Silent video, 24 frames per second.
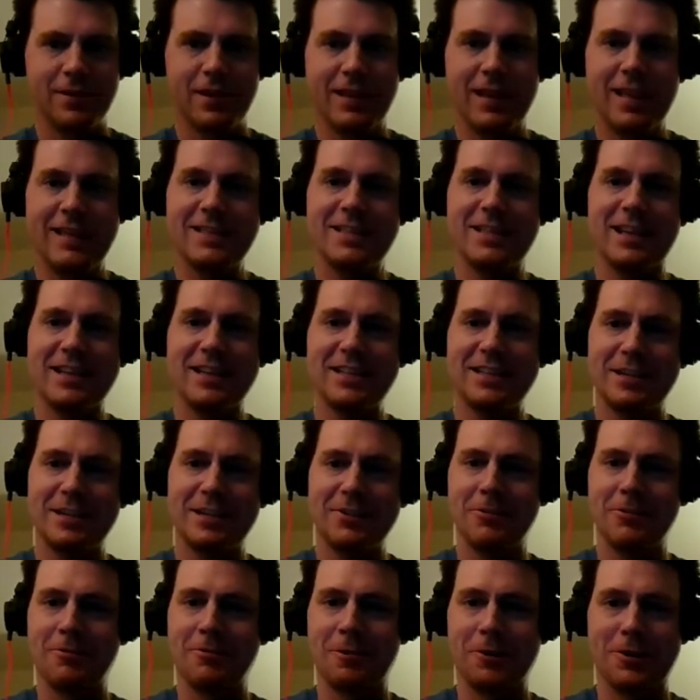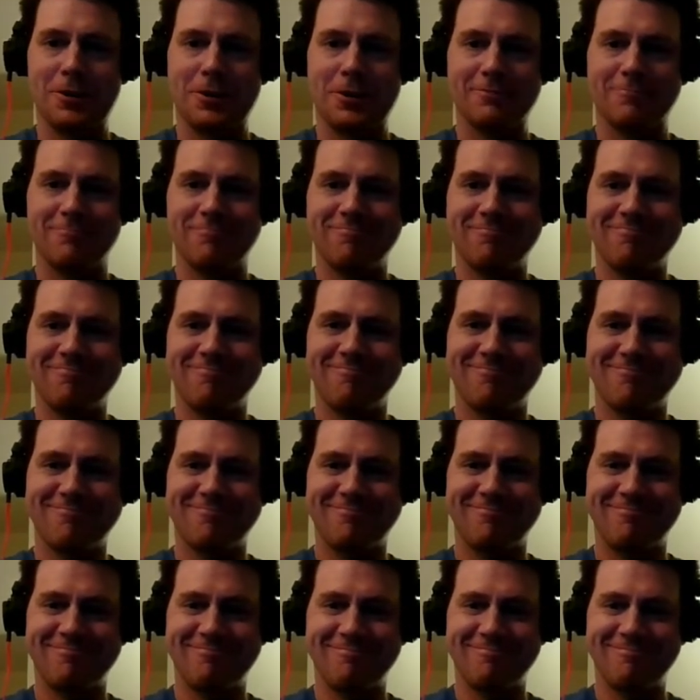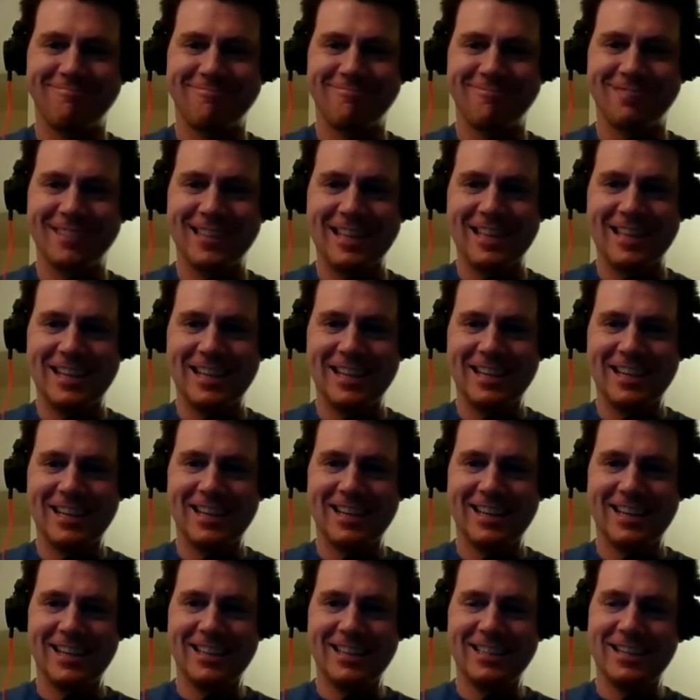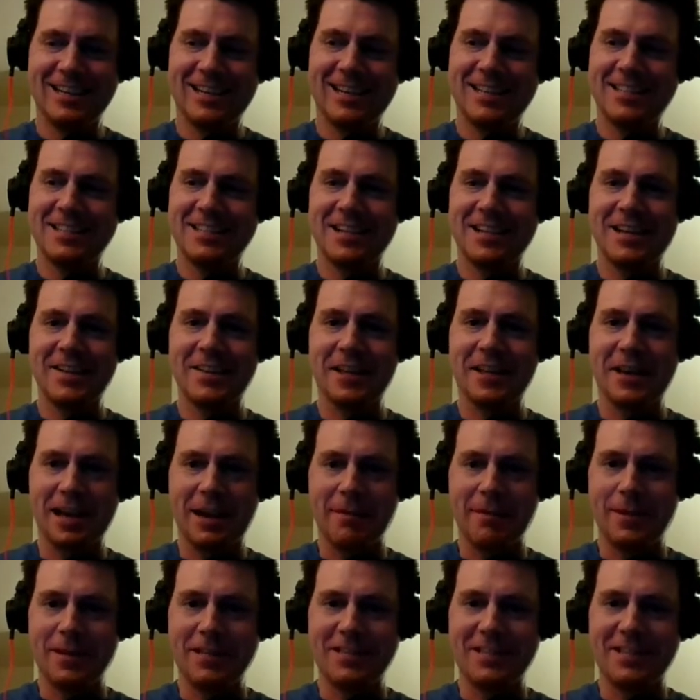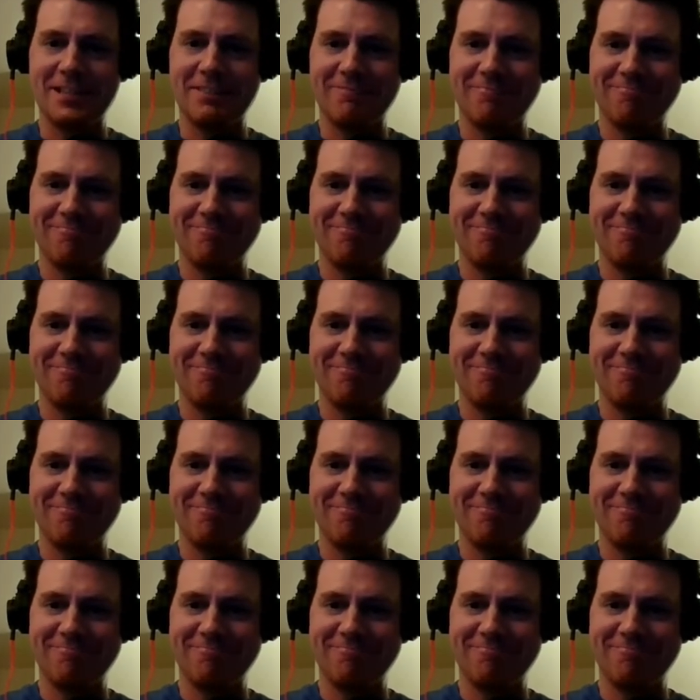That sounded wrong. That did not sound like I meant it.